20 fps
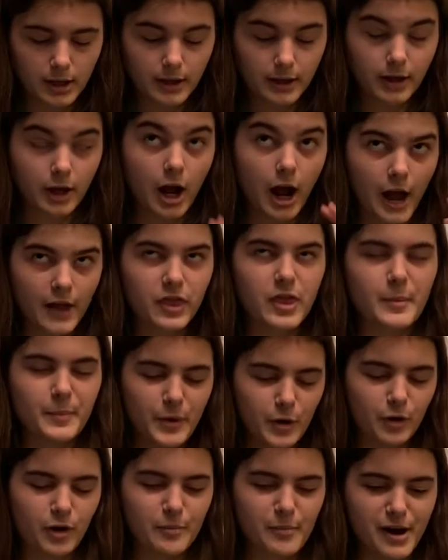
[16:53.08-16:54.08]
caught the
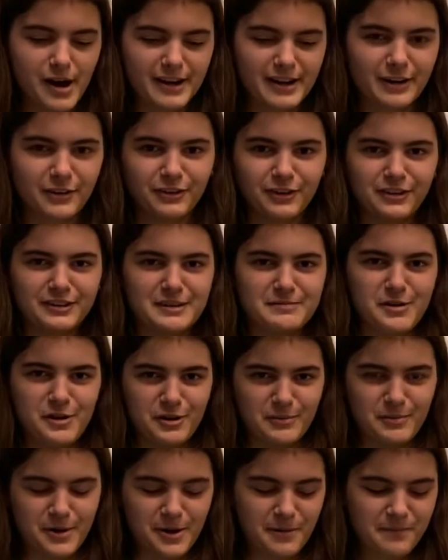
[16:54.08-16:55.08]
Pokemon. I was gonna say
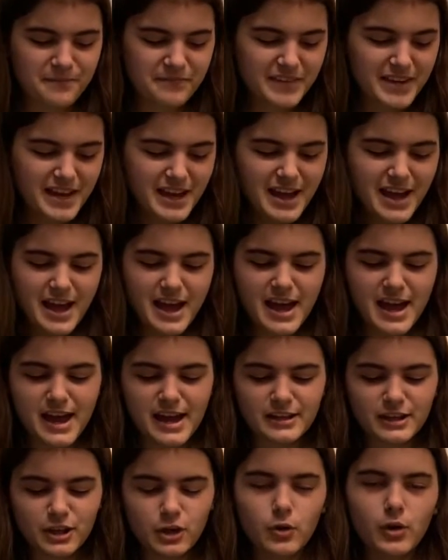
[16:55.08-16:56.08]
Pokeball.
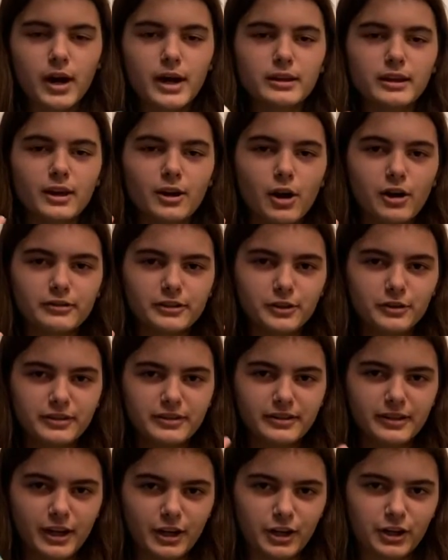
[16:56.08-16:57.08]
And you guys can also use
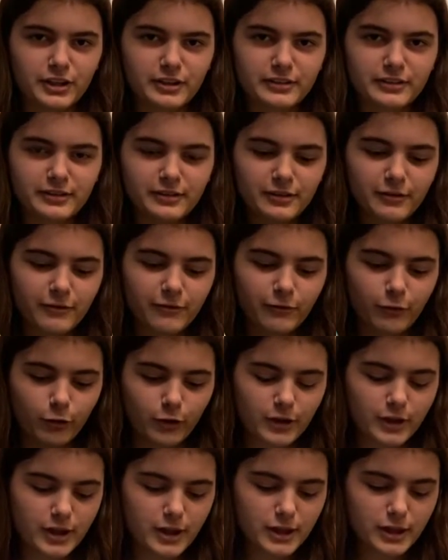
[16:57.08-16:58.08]
stickers for
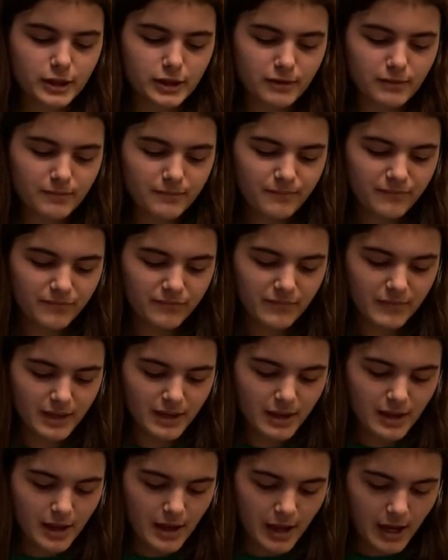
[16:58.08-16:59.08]
this
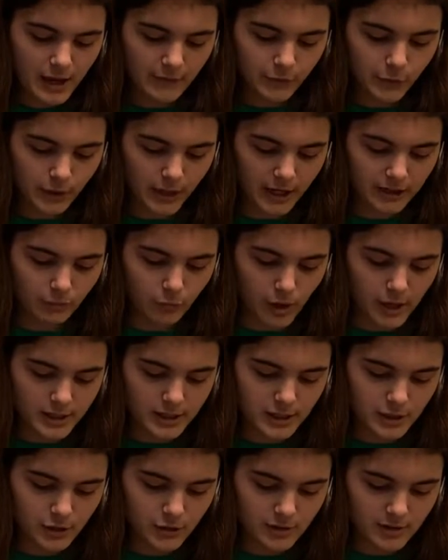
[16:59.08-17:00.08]
if you guys want
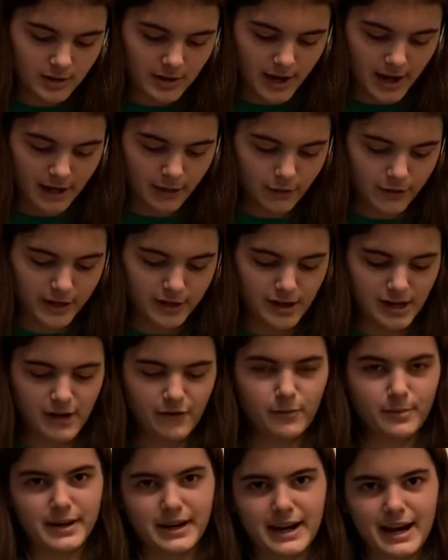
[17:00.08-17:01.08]
to. I know that not
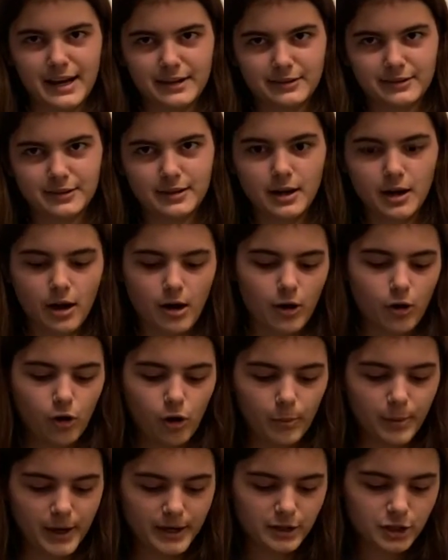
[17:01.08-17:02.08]
everybody has a hole
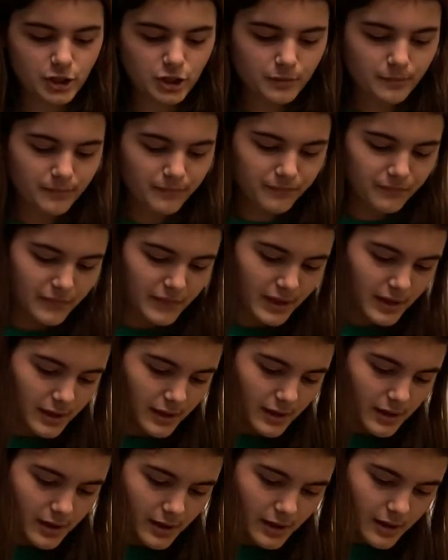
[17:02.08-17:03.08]
punch.
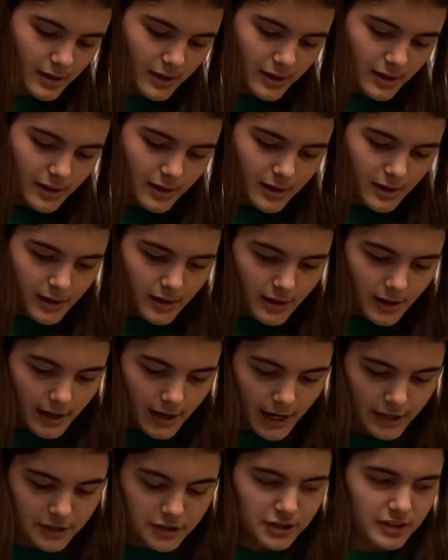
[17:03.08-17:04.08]

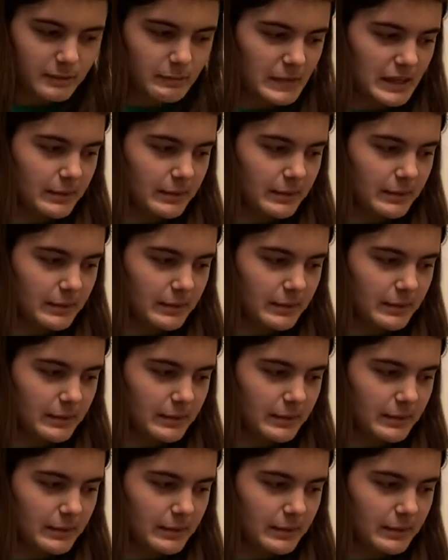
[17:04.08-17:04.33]
That's just me